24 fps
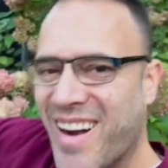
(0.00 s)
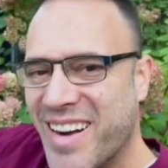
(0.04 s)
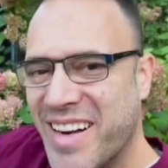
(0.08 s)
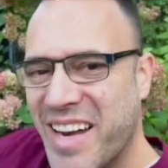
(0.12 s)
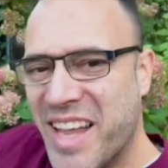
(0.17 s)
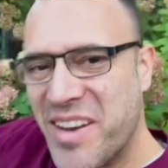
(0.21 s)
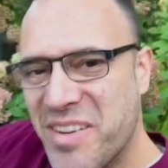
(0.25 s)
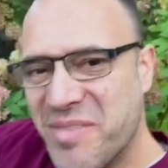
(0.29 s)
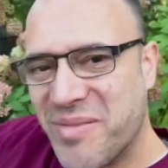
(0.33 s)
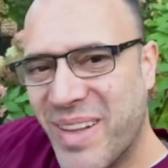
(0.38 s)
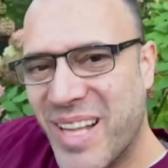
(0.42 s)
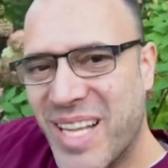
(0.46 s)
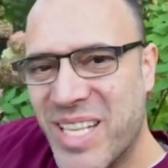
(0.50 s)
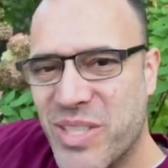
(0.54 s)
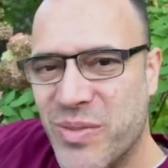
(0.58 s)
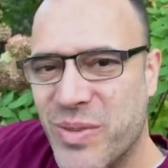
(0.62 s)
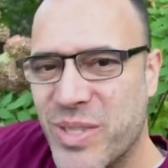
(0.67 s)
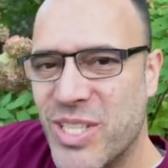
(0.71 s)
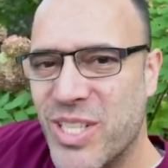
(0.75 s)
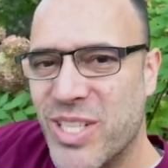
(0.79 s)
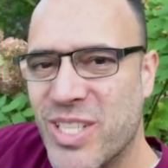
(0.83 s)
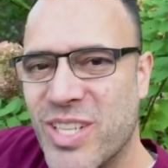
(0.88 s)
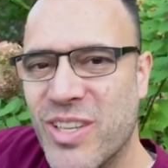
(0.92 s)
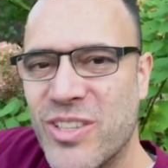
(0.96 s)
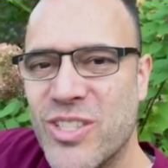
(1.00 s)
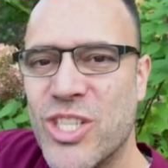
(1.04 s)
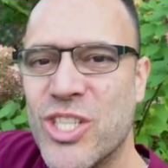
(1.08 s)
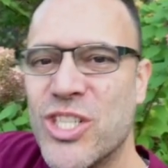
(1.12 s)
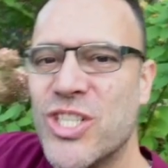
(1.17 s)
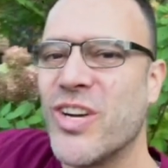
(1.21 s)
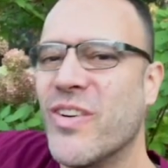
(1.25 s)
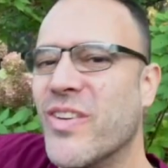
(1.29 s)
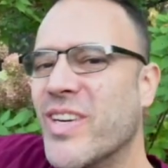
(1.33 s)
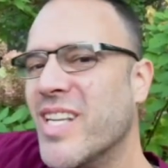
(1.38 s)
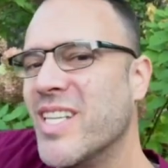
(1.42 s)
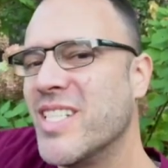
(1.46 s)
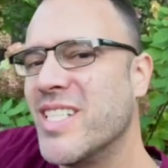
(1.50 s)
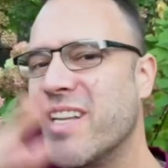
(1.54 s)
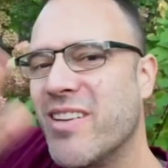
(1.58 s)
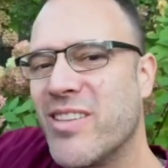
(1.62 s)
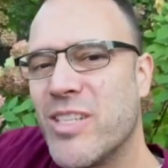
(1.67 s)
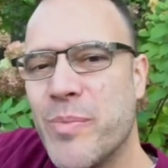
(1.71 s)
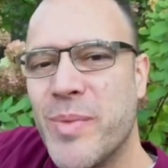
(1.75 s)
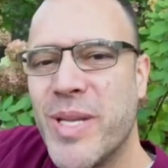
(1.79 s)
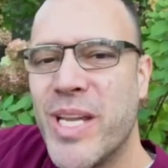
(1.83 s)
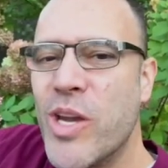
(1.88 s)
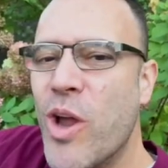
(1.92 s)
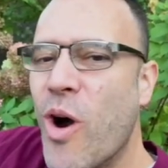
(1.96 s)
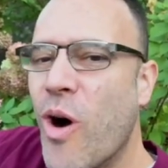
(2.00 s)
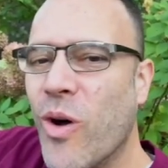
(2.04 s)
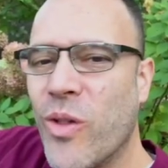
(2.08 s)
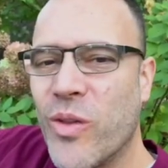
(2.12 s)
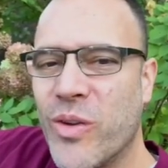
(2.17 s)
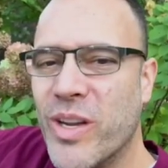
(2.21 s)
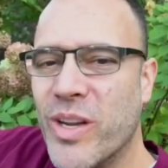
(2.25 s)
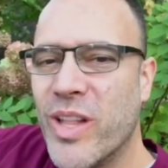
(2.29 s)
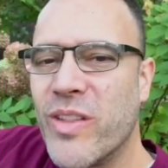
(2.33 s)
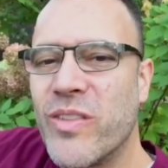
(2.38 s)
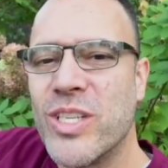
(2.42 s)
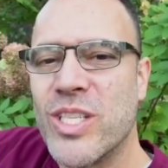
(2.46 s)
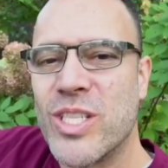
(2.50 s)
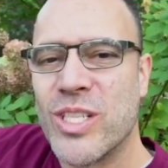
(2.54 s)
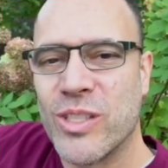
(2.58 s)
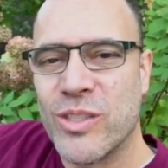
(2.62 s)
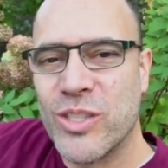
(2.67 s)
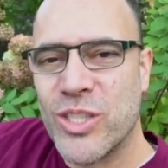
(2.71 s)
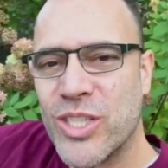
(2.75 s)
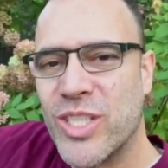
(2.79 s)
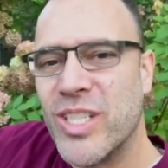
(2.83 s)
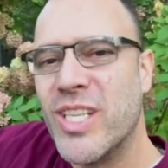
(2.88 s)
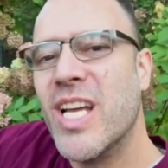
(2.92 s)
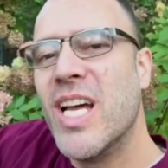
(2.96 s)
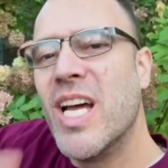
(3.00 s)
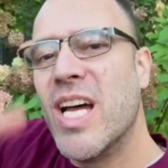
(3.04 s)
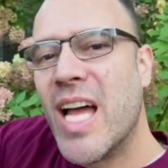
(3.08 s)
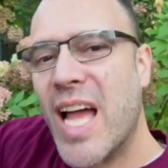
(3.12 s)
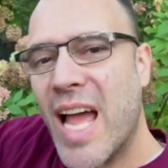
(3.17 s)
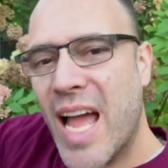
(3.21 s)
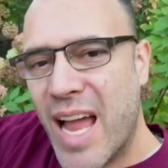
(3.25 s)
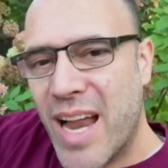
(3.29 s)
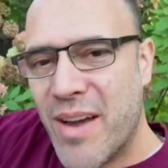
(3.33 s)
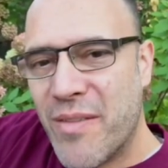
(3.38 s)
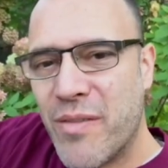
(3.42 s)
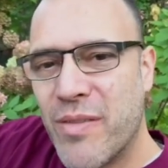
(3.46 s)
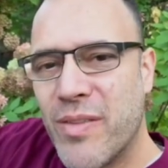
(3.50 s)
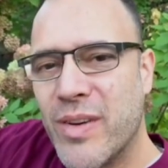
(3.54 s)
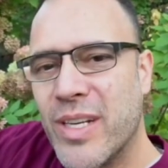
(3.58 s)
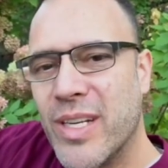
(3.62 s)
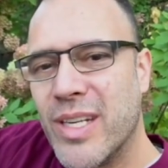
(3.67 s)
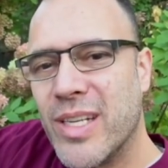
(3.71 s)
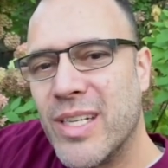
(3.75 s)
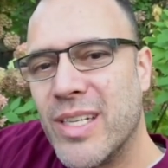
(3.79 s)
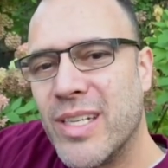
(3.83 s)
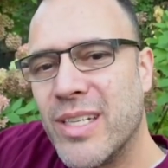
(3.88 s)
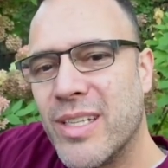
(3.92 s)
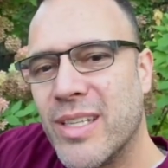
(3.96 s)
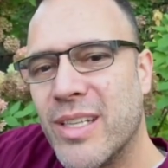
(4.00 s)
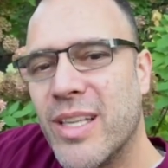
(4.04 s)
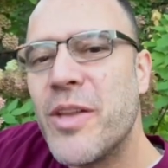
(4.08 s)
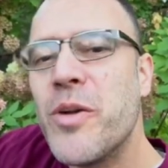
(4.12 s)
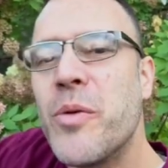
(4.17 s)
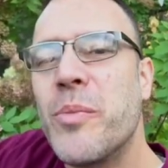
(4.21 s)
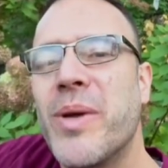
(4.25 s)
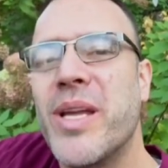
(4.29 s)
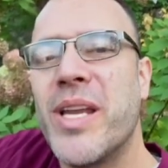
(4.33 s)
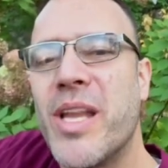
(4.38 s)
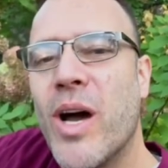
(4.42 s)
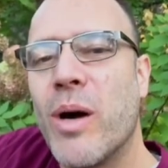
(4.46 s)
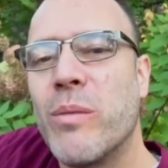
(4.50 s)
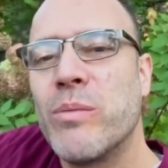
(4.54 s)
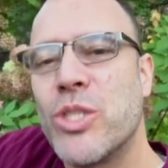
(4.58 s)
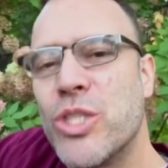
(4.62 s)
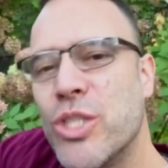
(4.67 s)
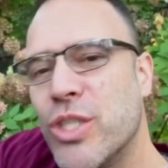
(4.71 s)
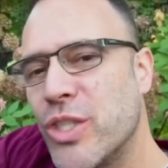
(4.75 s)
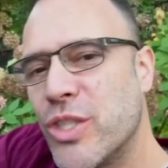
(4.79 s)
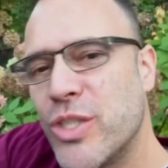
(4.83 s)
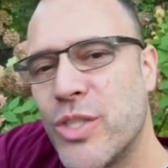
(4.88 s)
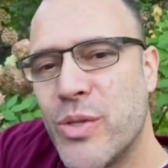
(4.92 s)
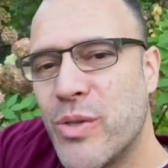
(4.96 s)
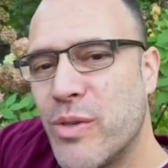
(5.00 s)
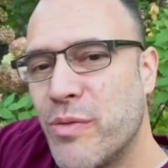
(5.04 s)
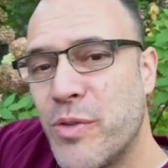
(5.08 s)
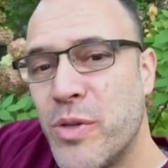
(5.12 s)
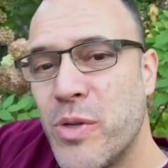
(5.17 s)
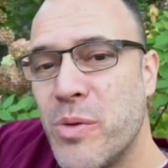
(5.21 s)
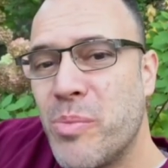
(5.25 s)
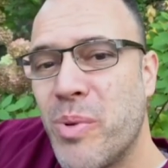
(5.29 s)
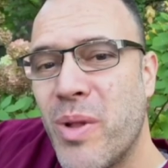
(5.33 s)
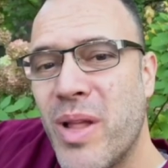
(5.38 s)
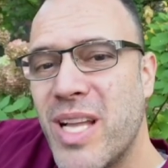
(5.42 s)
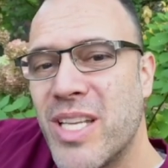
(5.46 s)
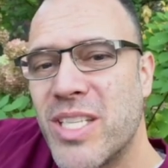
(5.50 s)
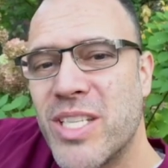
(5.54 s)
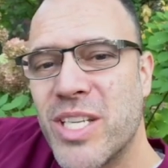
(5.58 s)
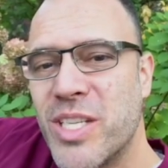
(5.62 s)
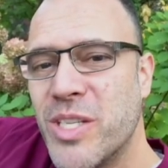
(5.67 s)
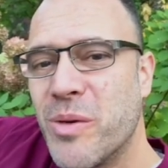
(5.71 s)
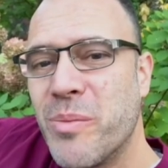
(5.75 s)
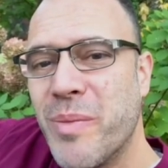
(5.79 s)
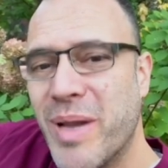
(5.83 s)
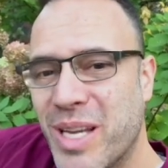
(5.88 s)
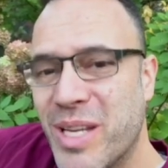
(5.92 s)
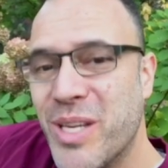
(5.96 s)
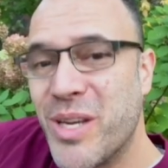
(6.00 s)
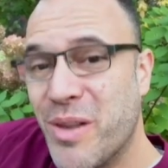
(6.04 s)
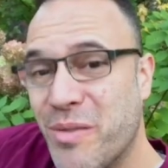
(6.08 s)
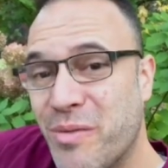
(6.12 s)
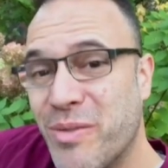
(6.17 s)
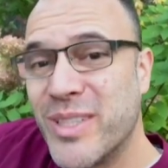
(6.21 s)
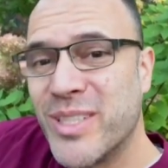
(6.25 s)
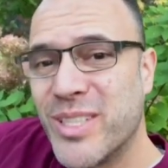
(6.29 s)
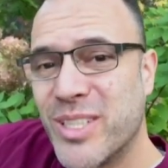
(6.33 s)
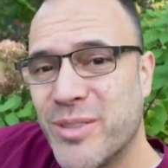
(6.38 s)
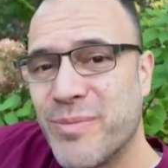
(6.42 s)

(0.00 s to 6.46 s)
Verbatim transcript: native plants, which just goes to show it doesn't have to be an all or nothing solution. Every little bit helps just do a few plants and you'll make a difference.